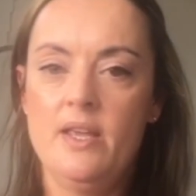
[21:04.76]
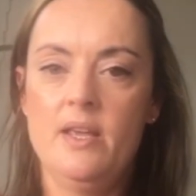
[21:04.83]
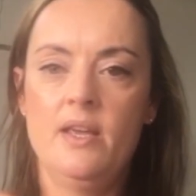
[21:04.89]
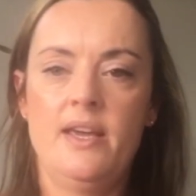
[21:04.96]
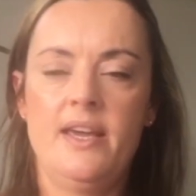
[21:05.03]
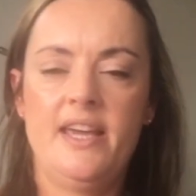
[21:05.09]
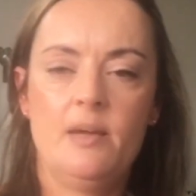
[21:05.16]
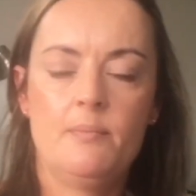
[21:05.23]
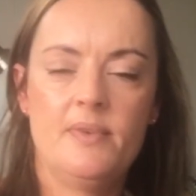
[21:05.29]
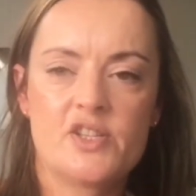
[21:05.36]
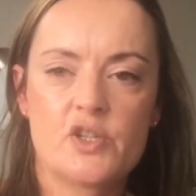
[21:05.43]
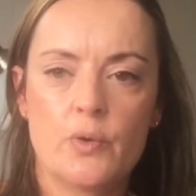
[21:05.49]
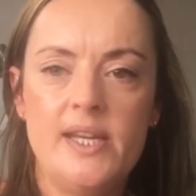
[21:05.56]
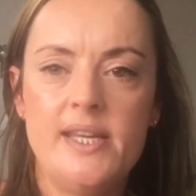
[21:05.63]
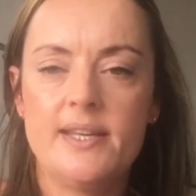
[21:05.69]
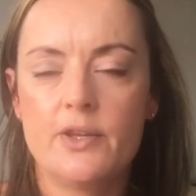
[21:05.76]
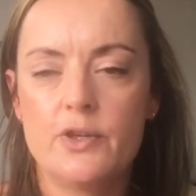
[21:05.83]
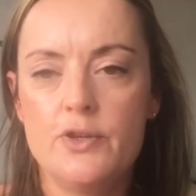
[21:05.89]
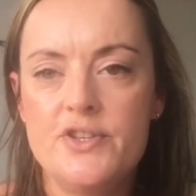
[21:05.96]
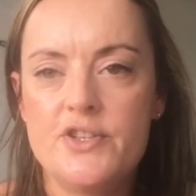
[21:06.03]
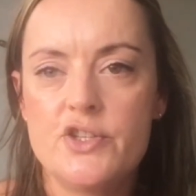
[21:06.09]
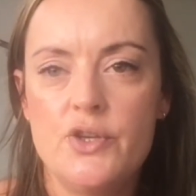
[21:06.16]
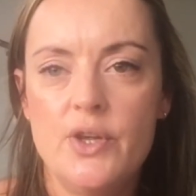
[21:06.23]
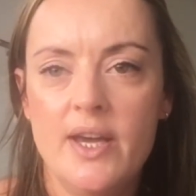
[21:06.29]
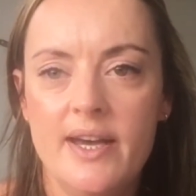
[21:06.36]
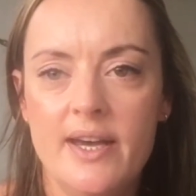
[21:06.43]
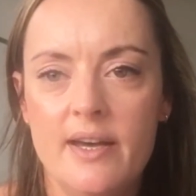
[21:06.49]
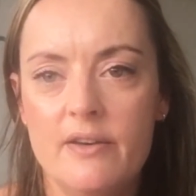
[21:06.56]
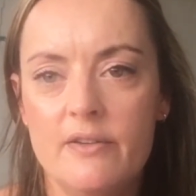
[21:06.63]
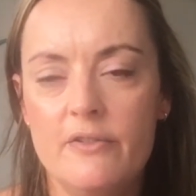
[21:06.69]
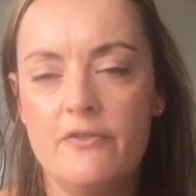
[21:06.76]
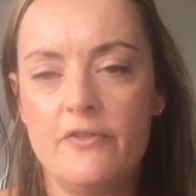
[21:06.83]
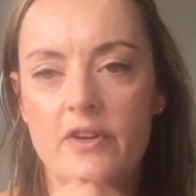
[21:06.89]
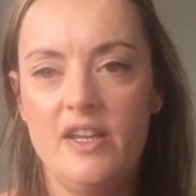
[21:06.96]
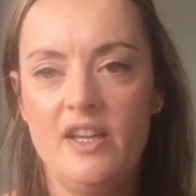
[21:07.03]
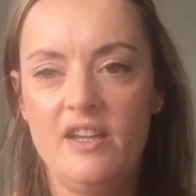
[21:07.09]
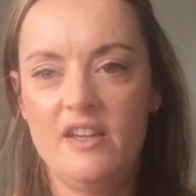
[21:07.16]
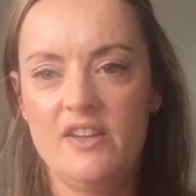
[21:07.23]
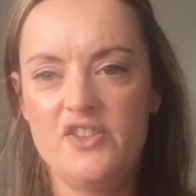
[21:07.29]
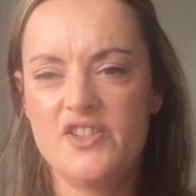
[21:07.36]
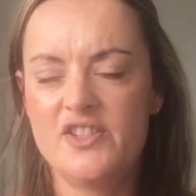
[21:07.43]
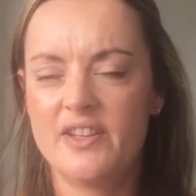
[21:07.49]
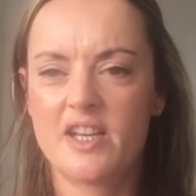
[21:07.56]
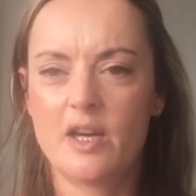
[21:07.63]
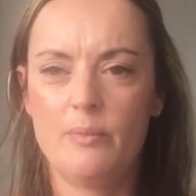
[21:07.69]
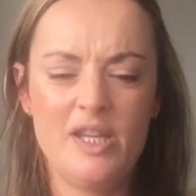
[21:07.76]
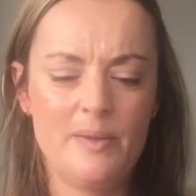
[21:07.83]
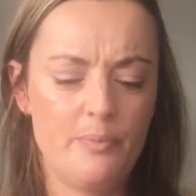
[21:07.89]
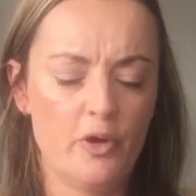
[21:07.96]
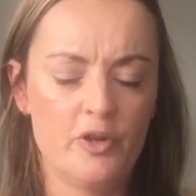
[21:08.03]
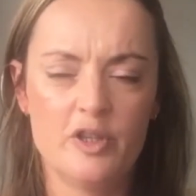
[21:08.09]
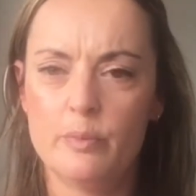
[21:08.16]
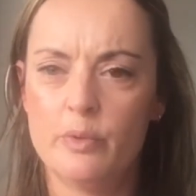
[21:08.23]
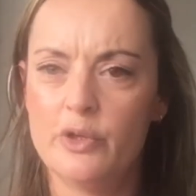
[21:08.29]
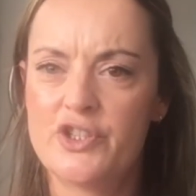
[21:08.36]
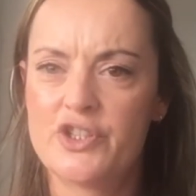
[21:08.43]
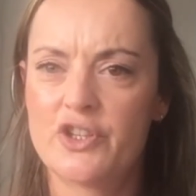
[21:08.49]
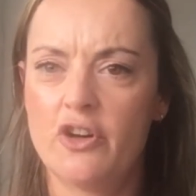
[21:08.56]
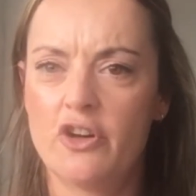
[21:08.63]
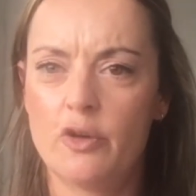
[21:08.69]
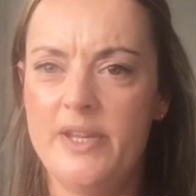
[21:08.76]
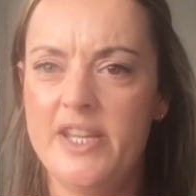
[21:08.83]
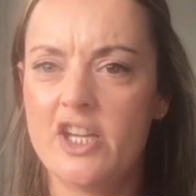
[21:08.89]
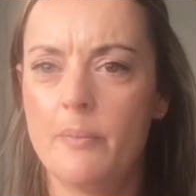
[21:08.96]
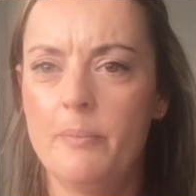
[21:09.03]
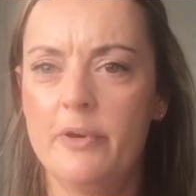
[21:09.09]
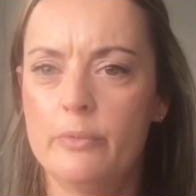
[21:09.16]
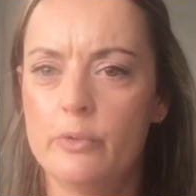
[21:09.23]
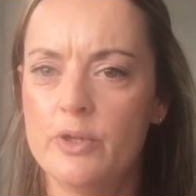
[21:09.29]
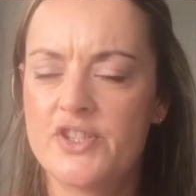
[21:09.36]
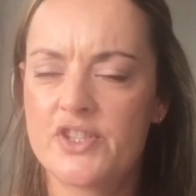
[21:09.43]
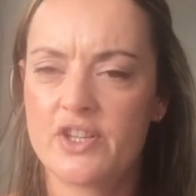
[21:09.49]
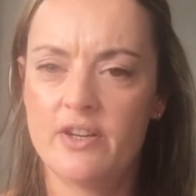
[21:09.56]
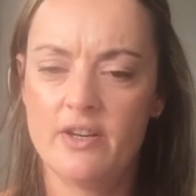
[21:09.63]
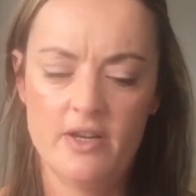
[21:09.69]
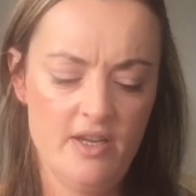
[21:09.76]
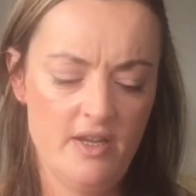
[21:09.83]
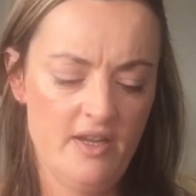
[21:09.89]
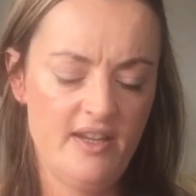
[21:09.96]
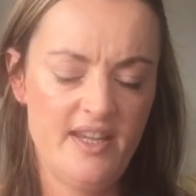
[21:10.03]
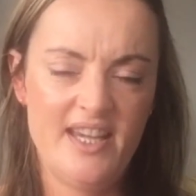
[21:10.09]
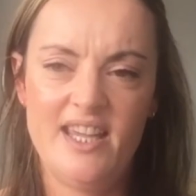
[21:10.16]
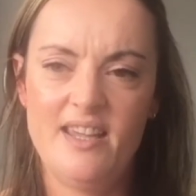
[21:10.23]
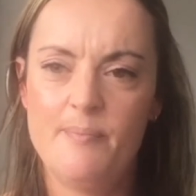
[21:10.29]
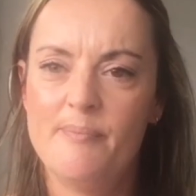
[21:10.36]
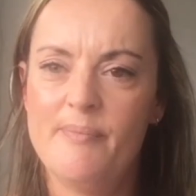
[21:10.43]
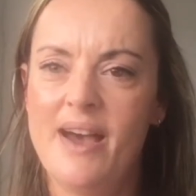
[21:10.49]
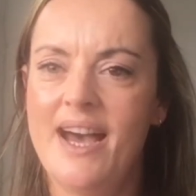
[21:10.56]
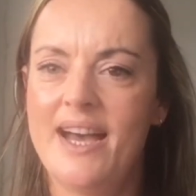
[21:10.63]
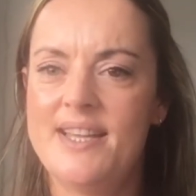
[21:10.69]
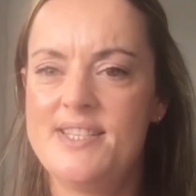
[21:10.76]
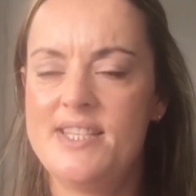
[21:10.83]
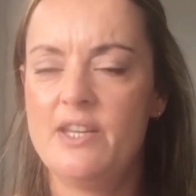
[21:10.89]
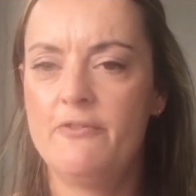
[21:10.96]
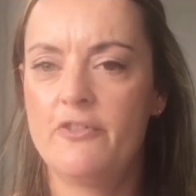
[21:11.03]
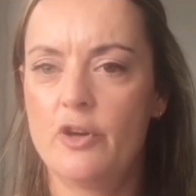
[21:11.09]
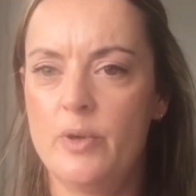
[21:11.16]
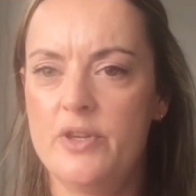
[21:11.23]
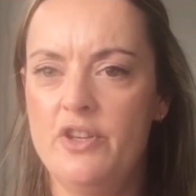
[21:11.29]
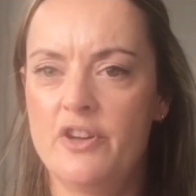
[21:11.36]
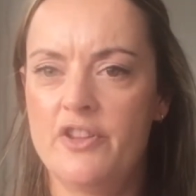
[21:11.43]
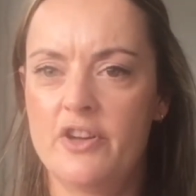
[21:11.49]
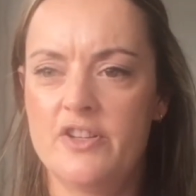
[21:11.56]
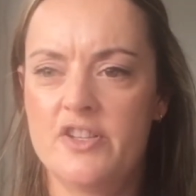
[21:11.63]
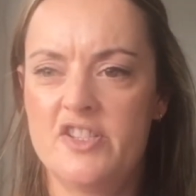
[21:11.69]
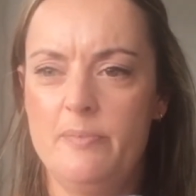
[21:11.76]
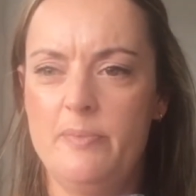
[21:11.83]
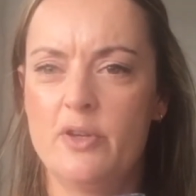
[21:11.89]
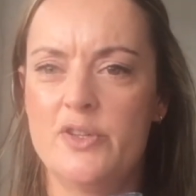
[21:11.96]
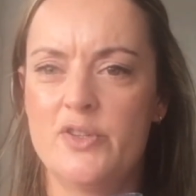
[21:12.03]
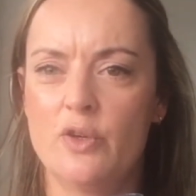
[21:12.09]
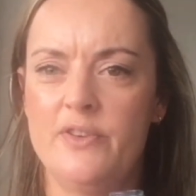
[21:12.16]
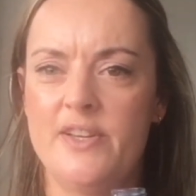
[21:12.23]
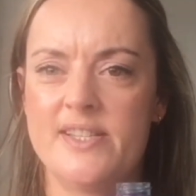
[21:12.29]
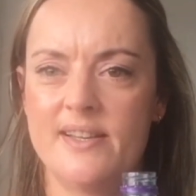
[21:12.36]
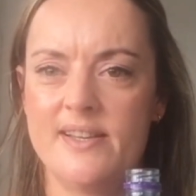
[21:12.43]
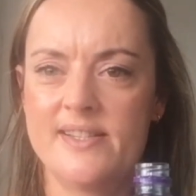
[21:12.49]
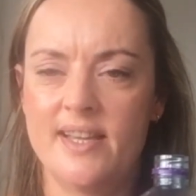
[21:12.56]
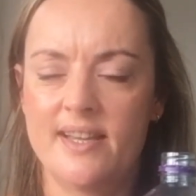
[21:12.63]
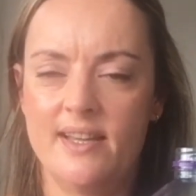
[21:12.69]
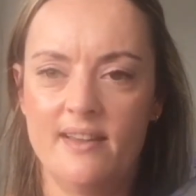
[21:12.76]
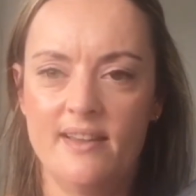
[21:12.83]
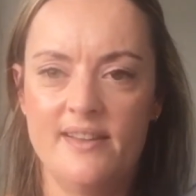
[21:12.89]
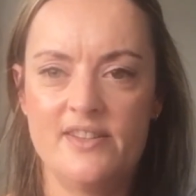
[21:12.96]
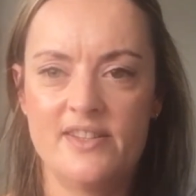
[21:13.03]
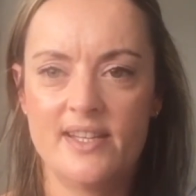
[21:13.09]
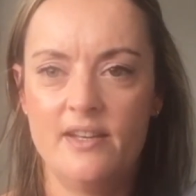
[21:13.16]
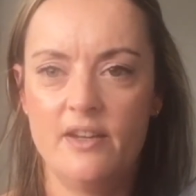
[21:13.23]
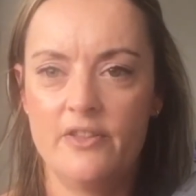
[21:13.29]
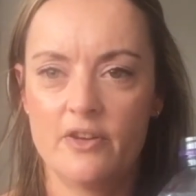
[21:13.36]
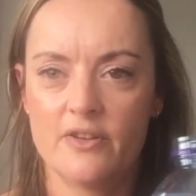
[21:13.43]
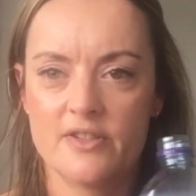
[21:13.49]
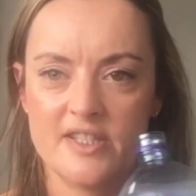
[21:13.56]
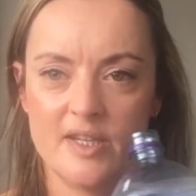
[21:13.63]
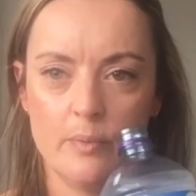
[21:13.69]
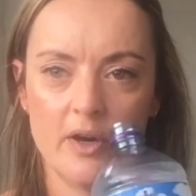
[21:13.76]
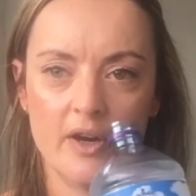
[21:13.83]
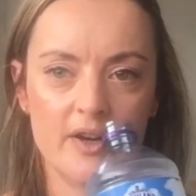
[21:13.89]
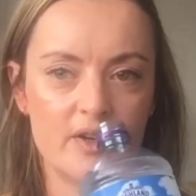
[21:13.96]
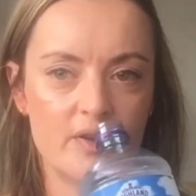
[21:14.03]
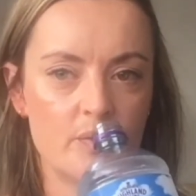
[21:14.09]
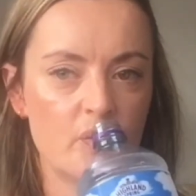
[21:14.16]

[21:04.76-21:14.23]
It's quite good to have just like a wee bottle of water or a wee cup of water handy for when you're thirsty, because obviously singing is kind of thirsty work.